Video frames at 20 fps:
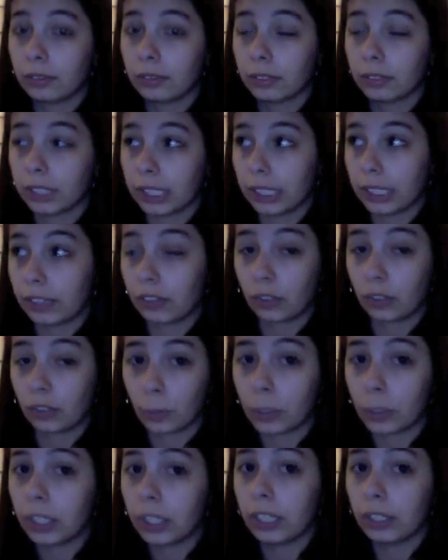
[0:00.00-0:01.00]
Like,
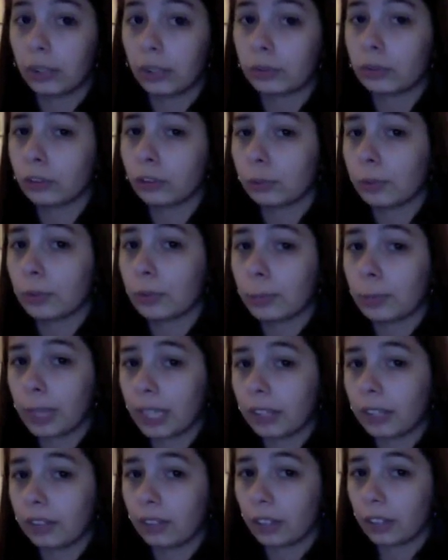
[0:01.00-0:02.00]
someone in the room is
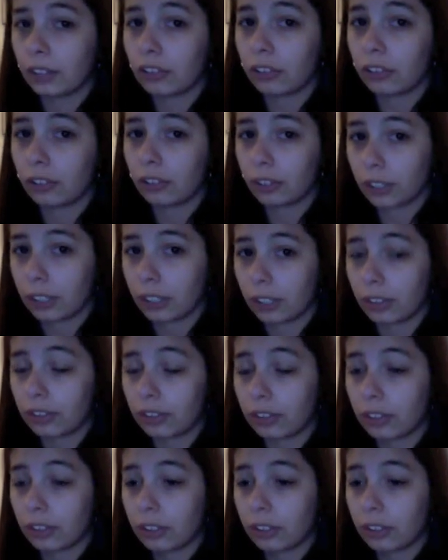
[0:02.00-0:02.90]
paying attention to this.